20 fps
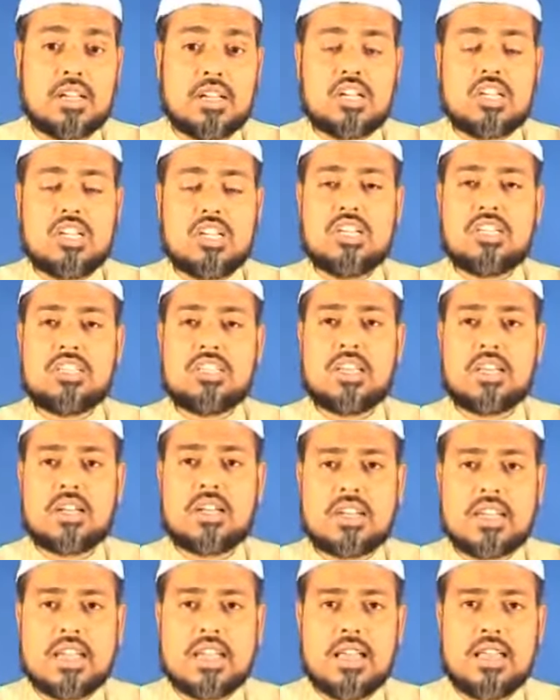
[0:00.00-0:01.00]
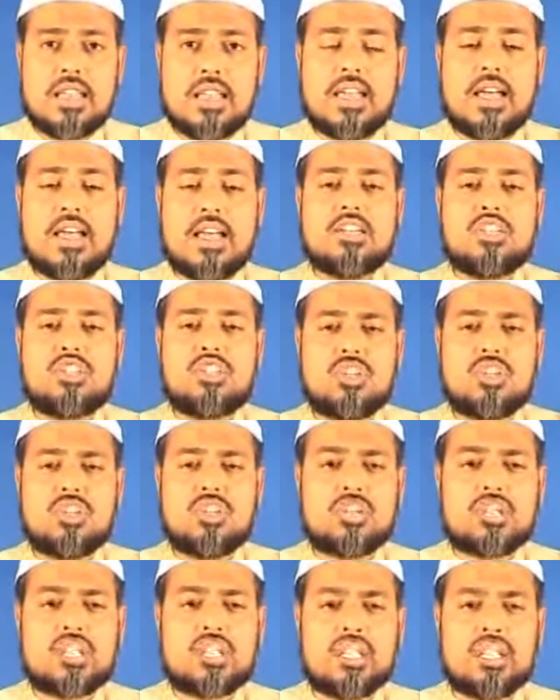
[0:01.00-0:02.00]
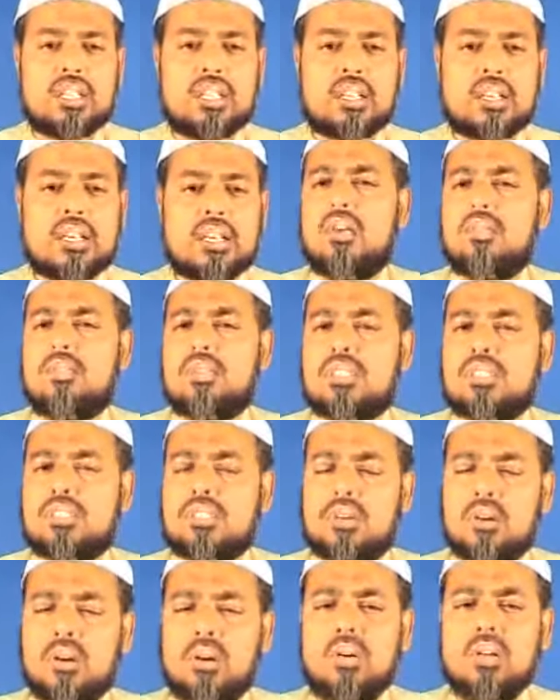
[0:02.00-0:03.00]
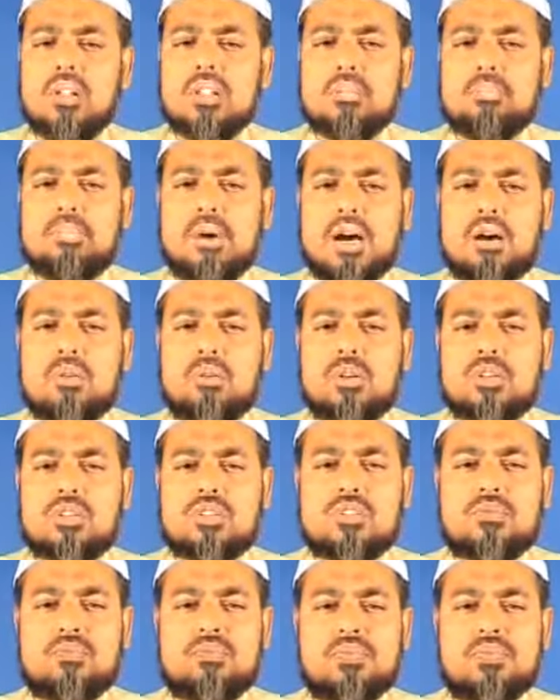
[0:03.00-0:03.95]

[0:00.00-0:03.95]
He is the real and true king with all the powers.